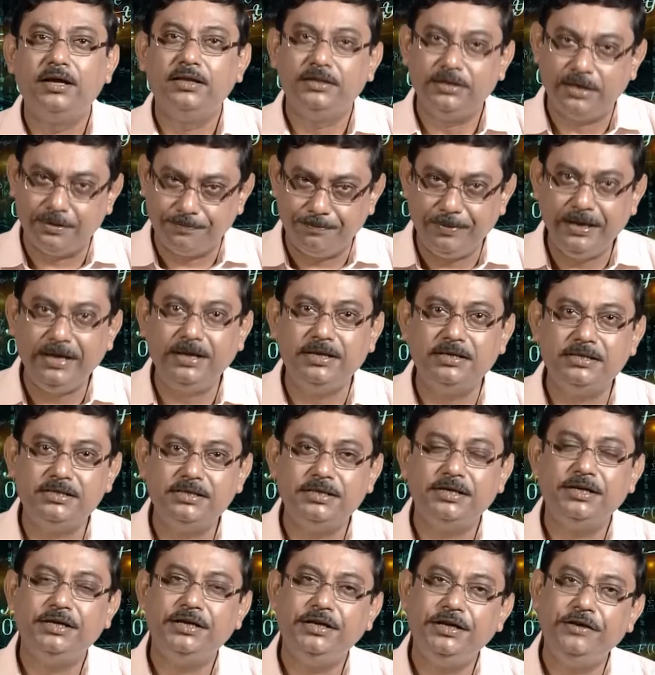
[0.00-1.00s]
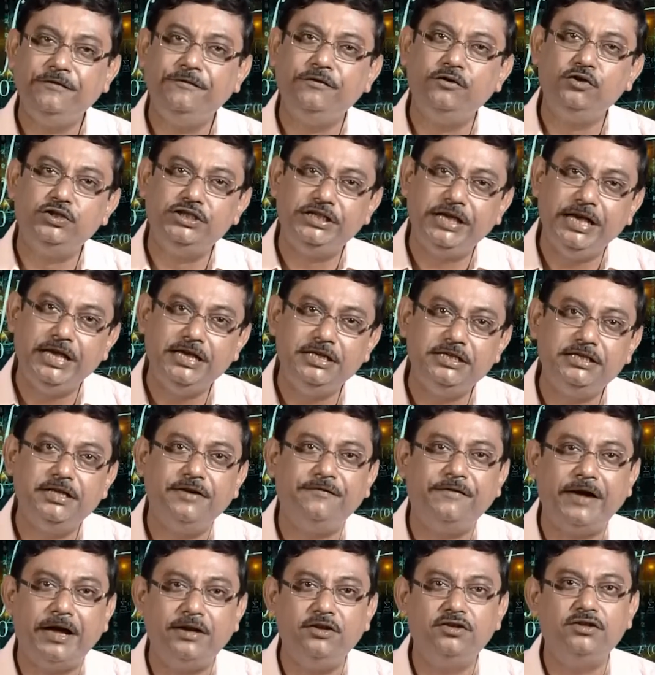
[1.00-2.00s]
That means if you change the
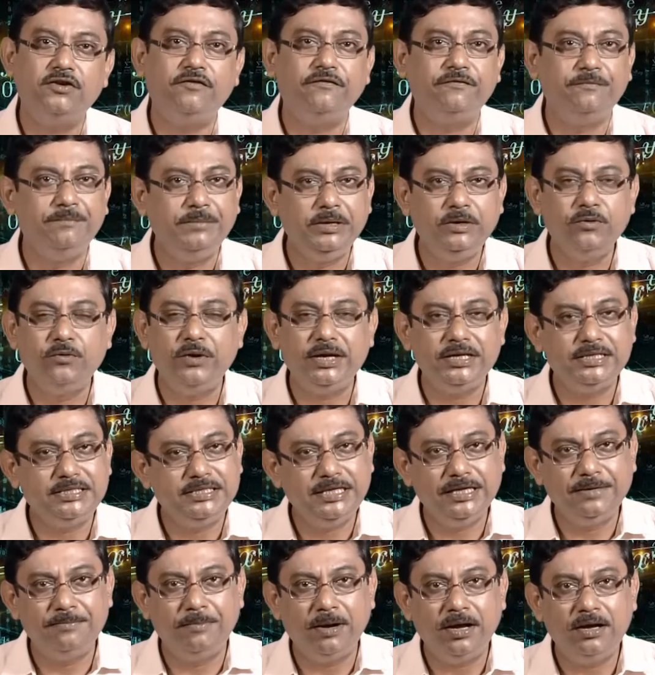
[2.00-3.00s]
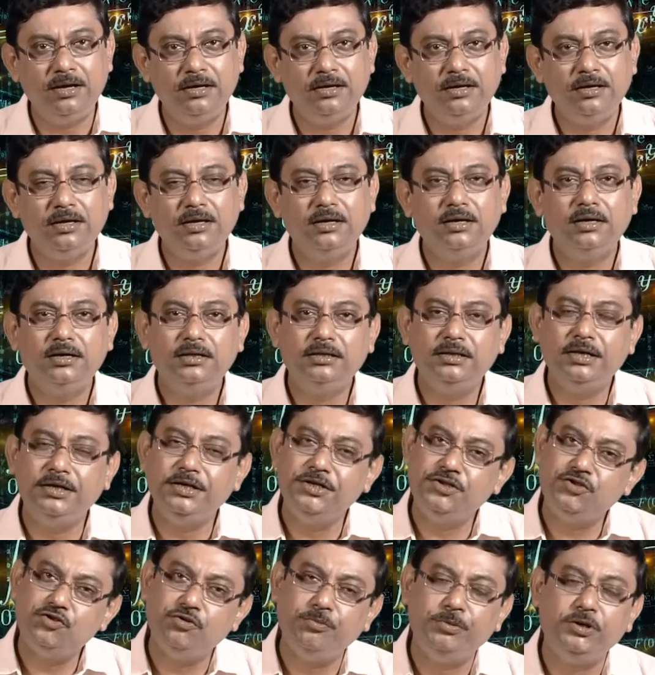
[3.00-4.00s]
values of mu and sigma, the
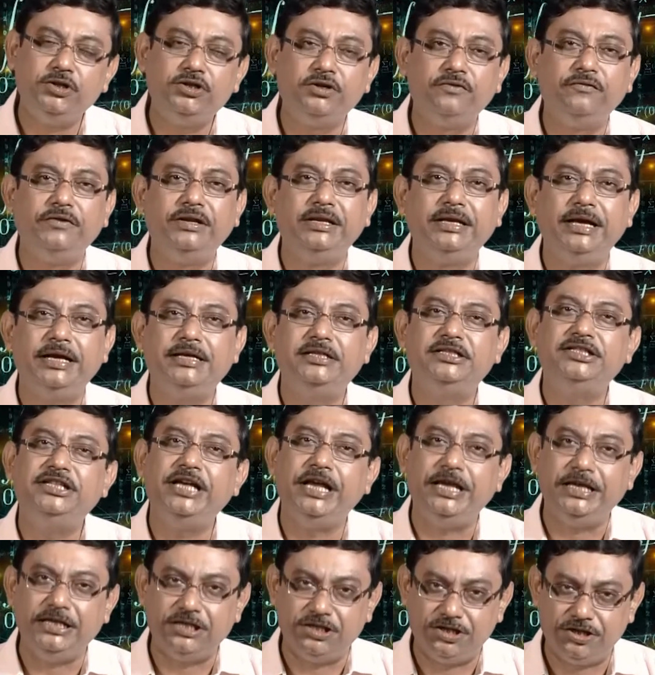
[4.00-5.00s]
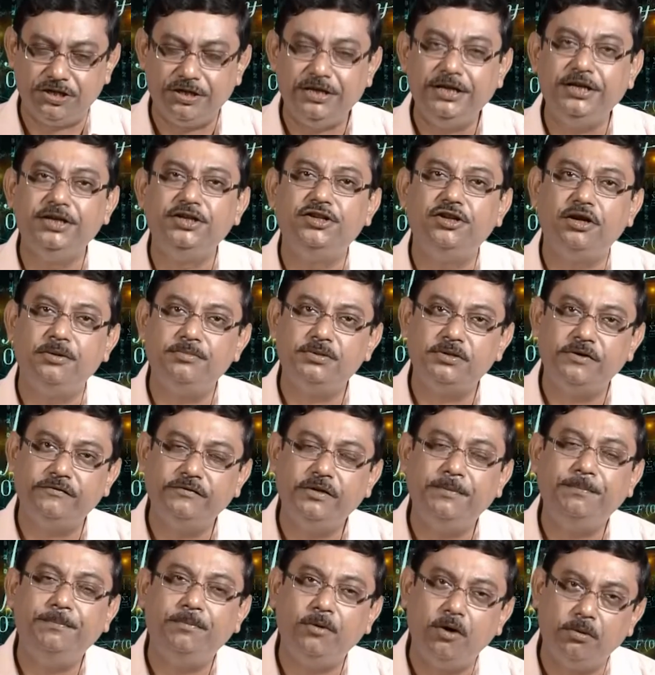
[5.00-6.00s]
distribution will get changed in terms of
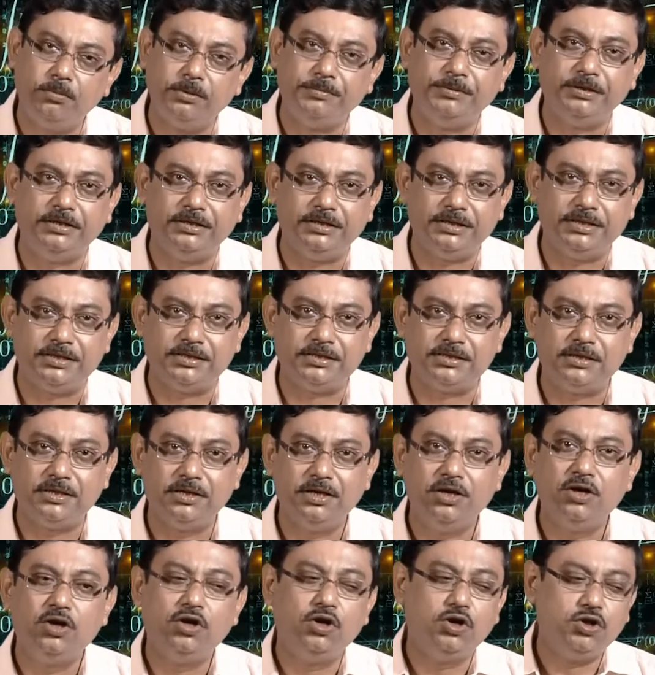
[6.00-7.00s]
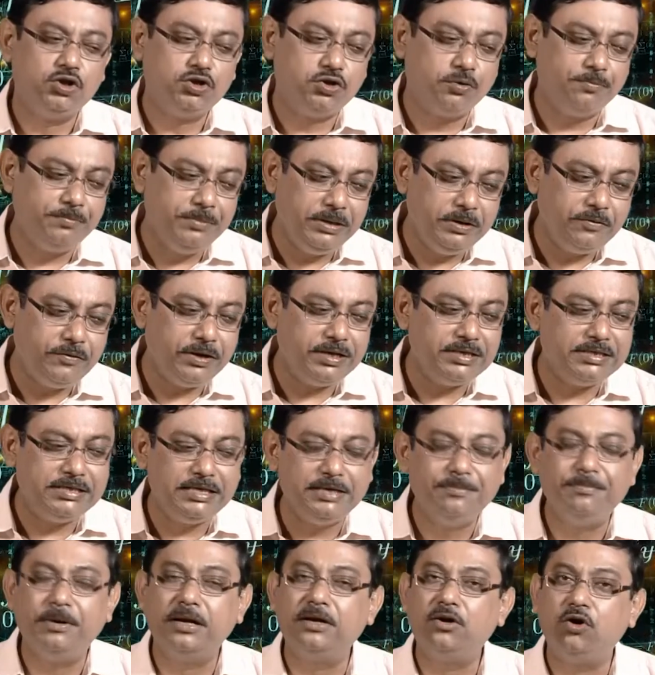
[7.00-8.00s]
the probabilities. So mu and
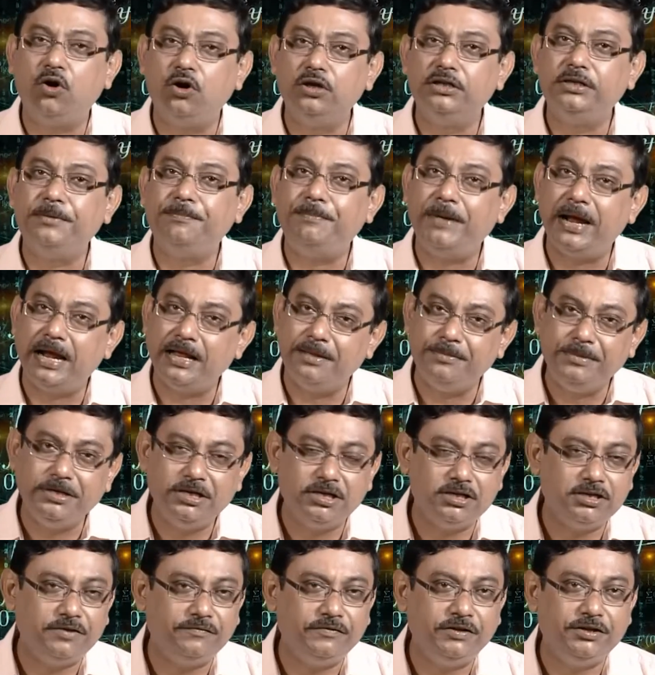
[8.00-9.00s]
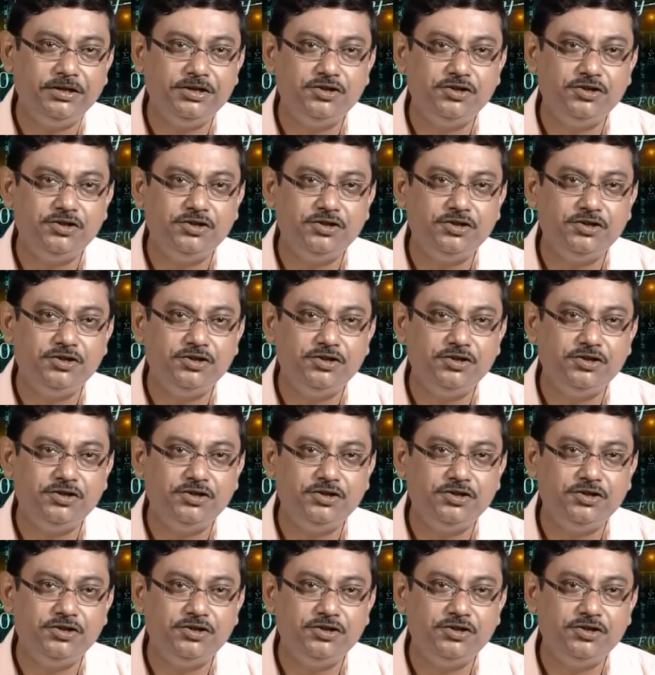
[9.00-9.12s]
sigma are called the parameters of the